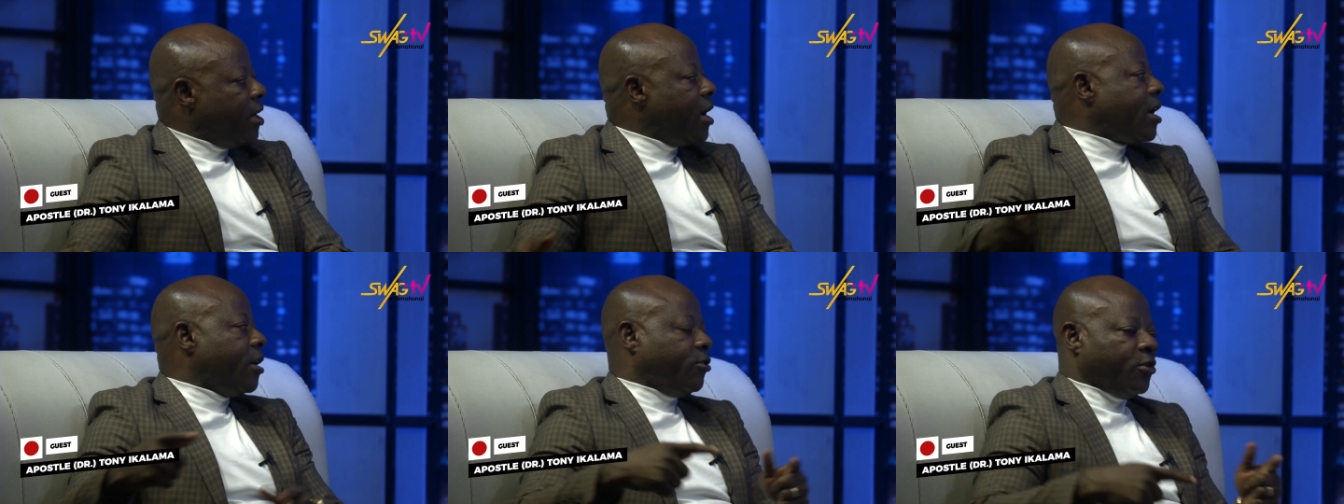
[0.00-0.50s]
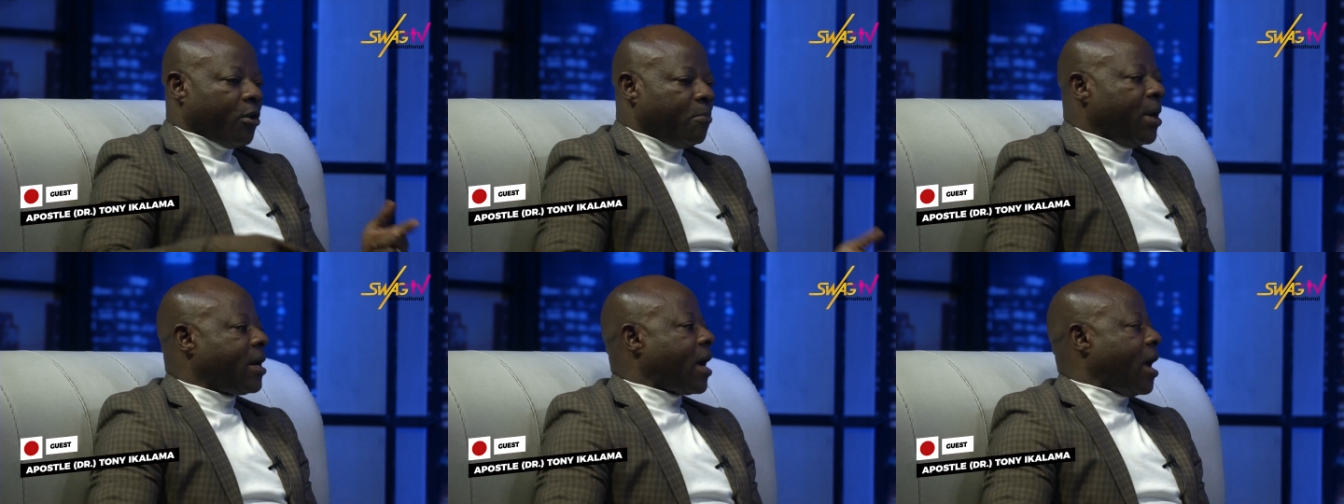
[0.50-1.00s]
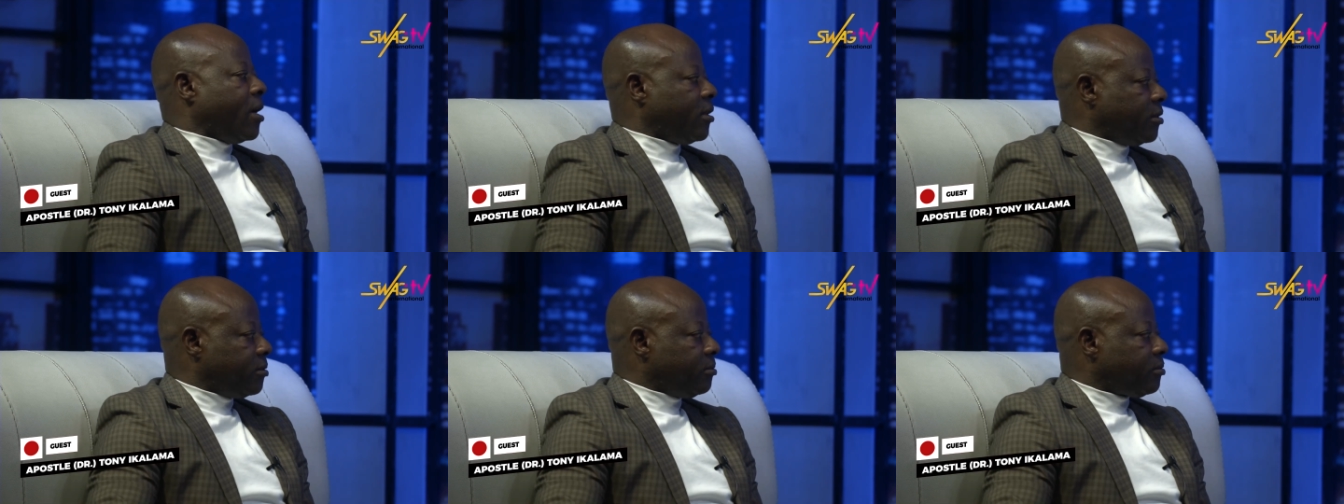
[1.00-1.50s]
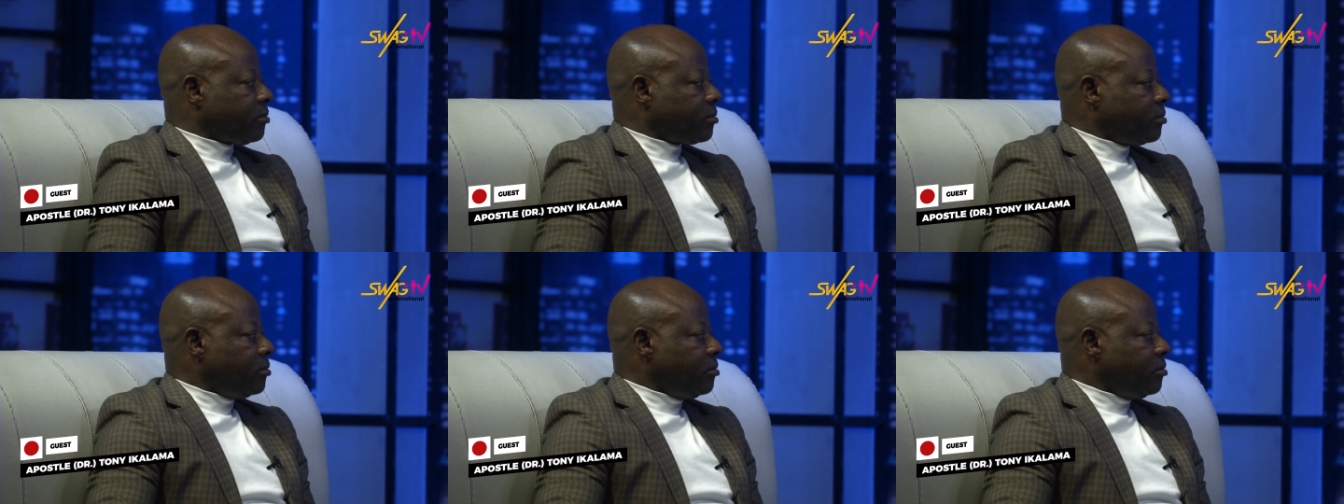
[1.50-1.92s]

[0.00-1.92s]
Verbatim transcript: against your maker. Okay.